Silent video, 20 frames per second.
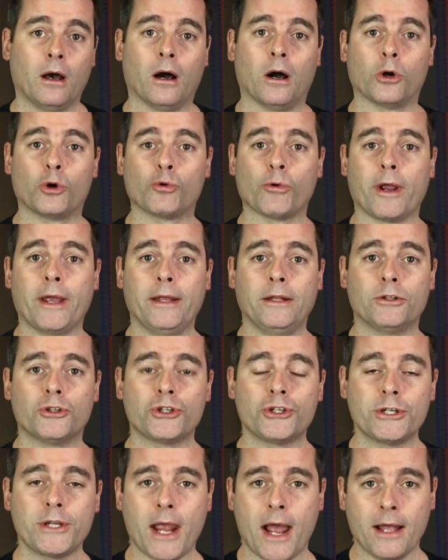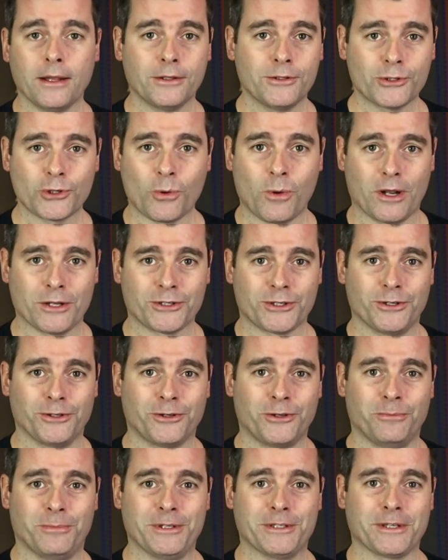A great challenge question
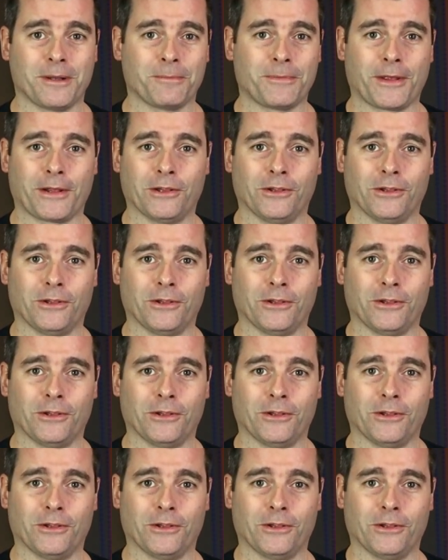could be something